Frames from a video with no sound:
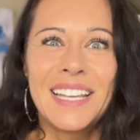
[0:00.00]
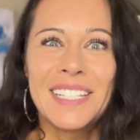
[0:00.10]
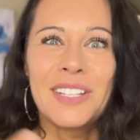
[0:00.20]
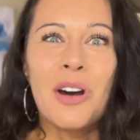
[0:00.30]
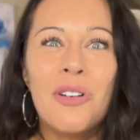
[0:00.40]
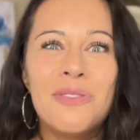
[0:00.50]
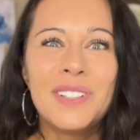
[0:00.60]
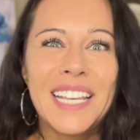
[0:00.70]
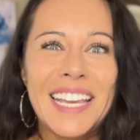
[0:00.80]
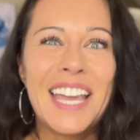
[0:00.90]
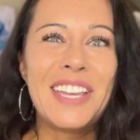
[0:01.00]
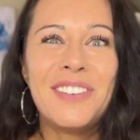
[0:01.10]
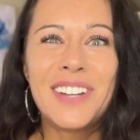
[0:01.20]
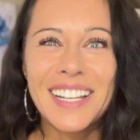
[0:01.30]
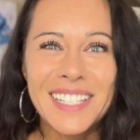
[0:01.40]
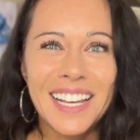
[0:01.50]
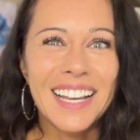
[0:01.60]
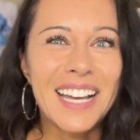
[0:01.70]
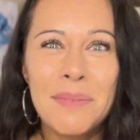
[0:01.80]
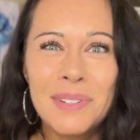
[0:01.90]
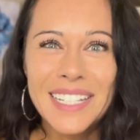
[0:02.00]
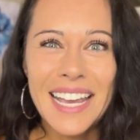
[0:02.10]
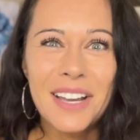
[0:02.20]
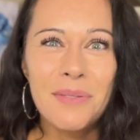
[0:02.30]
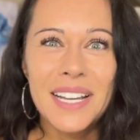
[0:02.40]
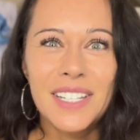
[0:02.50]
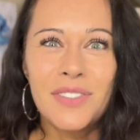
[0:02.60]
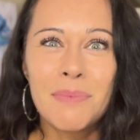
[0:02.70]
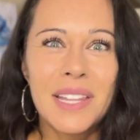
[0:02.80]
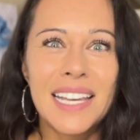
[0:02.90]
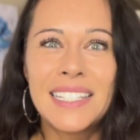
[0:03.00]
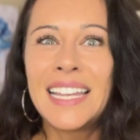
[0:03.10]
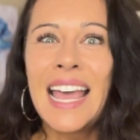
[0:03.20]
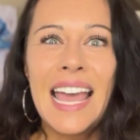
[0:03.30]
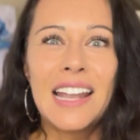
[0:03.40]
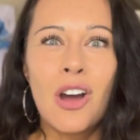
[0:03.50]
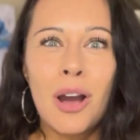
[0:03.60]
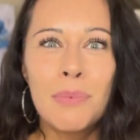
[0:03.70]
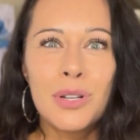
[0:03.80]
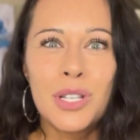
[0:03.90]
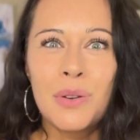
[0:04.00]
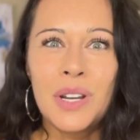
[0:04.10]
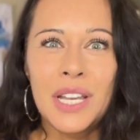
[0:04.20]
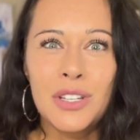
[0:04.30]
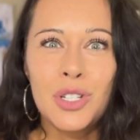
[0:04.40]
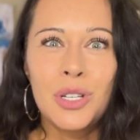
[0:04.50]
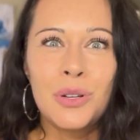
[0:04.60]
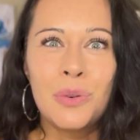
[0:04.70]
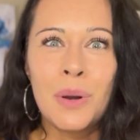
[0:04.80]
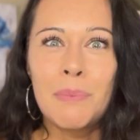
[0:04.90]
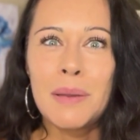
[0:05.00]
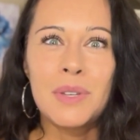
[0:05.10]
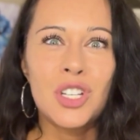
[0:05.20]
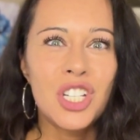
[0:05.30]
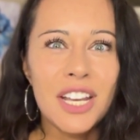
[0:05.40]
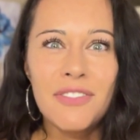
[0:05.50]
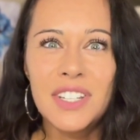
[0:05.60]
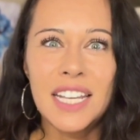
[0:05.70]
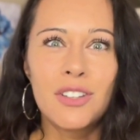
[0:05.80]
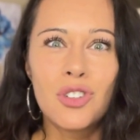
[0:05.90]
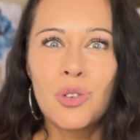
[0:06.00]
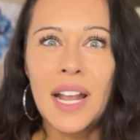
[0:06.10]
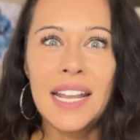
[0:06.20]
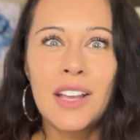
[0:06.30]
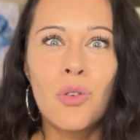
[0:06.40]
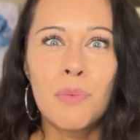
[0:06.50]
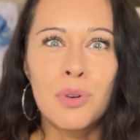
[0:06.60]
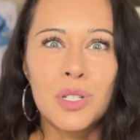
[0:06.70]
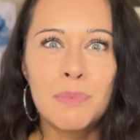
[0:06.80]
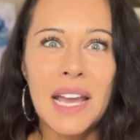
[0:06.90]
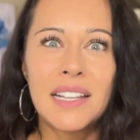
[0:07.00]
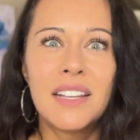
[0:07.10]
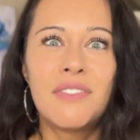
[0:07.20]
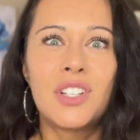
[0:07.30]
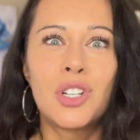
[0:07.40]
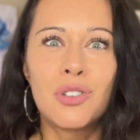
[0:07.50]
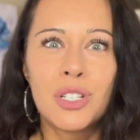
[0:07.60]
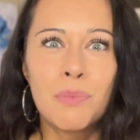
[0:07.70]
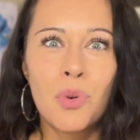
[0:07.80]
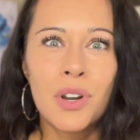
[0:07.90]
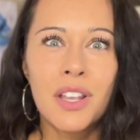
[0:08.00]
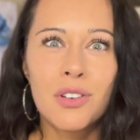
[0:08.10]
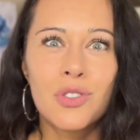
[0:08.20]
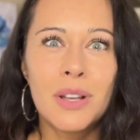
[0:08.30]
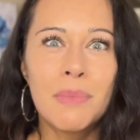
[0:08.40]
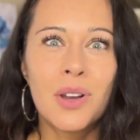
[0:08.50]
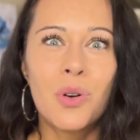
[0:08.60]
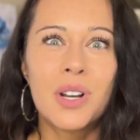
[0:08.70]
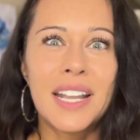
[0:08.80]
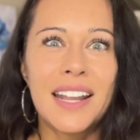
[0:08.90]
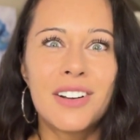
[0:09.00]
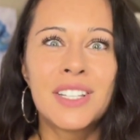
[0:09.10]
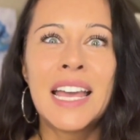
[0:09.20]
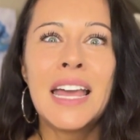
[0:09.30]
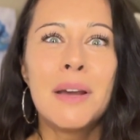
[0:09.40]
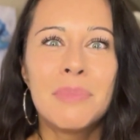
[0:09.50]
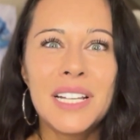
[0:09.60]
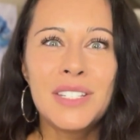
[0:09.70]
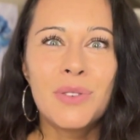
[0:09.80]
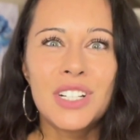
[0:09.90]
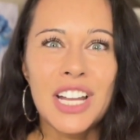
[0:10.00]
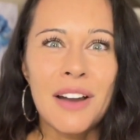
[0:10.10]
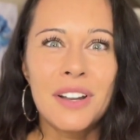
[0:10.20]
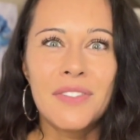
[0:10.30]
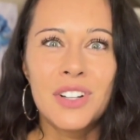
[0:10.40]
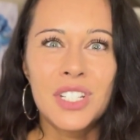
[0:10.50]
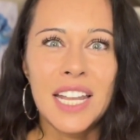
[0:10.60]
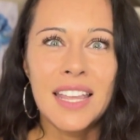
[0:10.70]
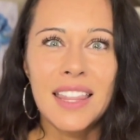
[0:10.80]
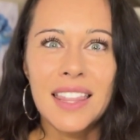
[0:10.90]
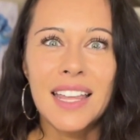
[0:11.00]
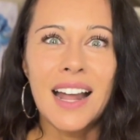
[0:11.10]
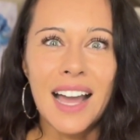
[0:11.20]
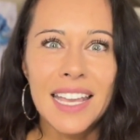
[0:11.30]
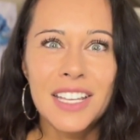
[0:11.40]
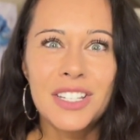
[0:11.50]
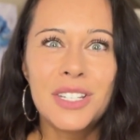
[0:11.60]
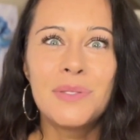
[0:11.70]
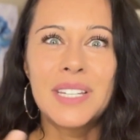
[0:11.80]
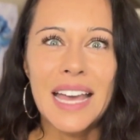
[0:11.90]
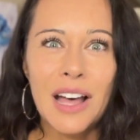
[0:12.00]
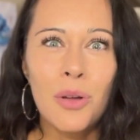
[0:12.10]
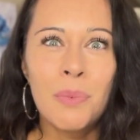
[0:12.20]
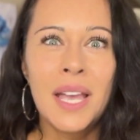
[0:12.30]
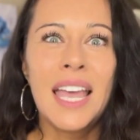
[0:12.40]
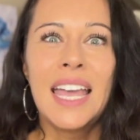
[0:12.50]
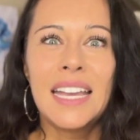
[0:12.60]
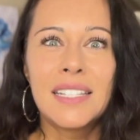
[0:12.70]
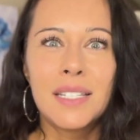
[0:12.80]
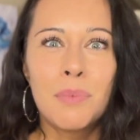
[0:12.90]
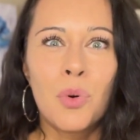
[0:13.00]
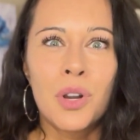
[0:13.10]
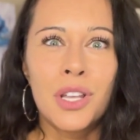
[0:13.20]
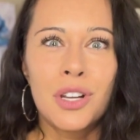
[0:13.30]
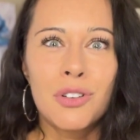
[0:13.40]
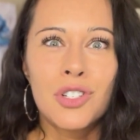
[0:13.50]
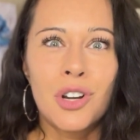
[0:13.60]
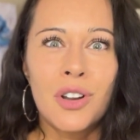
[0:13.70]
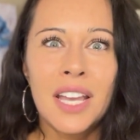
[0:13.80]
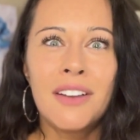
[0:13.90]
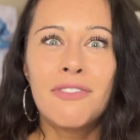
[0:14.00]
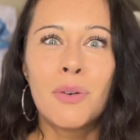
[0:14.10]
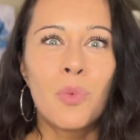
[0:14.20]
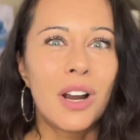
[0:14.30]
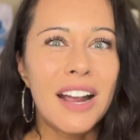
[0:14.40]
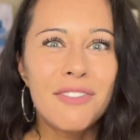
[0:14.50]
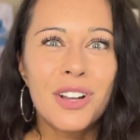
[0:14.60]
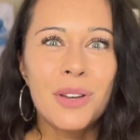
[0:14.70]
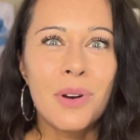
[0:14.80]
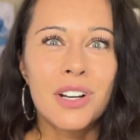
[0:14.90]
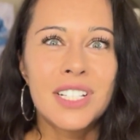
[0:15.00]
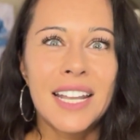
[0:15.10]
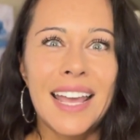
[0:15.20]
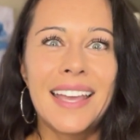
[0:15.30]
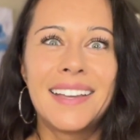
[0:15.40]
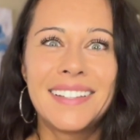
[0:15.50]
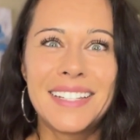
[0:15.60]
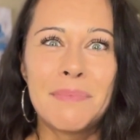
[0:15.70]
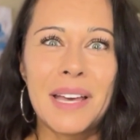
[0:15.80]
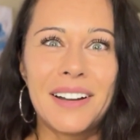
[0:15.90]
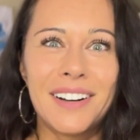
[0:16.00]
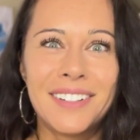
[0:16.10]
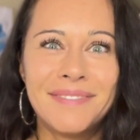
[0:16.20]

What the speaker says: So hopefully you've got a couple takeaways from this, an opportunity to maybe shift in training or perspective as you're supporting your treatment coordinators. Please reach out if there's anything that I can do to help in supporting your journey from wherever you are today to better.